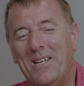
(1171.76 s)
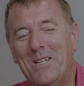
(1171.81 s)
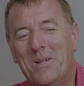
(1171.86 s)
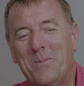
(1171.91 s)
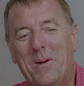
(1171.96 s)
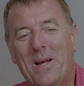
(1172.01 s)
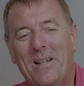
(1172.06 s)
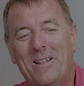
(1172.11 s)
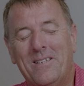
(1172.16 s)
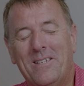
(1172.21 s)

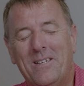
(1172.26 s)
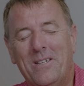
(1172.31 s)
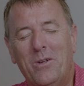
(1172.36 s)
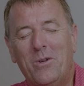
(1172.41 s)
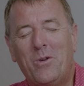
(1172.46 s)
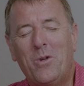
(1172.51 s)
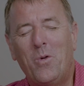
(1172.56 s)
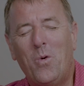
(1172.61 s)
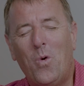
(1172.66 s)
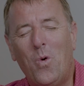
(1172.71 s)
take the
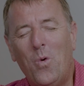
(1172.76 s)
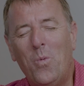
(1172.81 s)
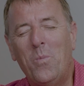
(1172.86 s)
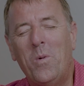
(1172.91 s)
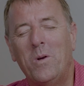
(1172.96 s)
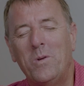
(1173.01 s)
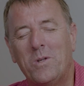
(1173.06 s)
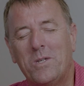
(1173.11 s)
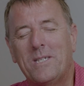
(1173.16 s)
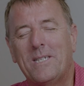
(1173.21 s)
penalty, and you can
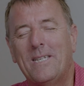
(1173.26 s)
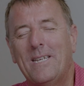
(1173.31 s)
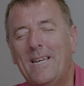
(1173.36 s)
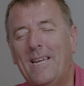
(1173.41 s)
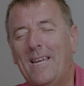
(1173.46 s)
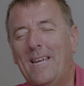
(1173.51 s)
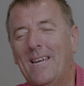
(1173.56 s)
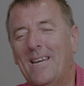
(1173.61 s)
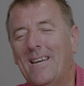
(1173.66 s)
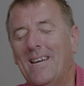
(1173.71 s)
almost
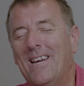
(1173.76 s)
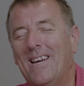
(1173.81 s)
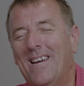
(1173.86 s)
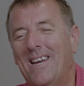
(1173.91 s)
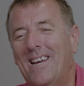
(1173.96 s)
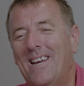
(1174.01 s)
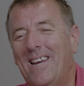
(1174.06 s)
see